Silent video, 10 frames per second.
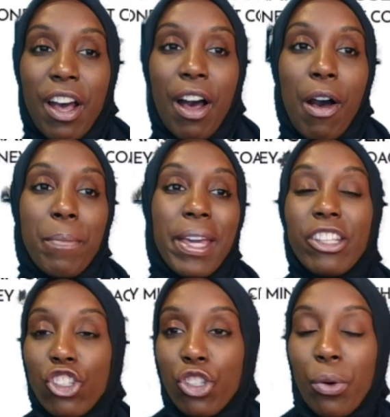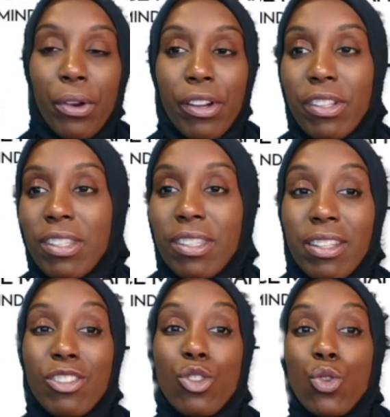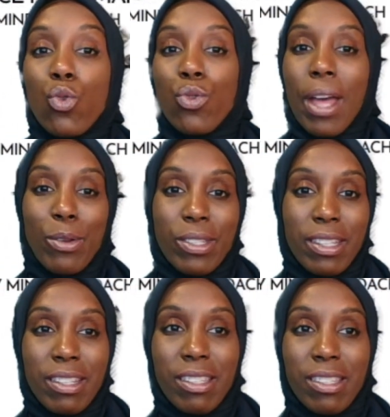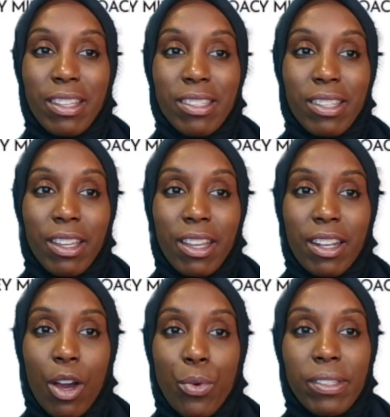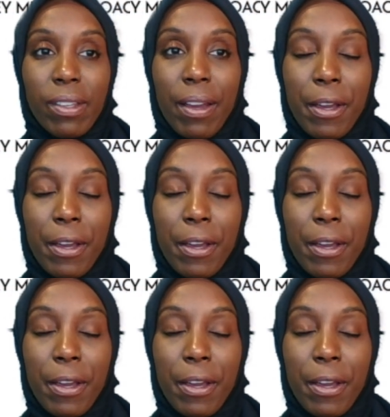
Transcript: insurance since 2016, I would say.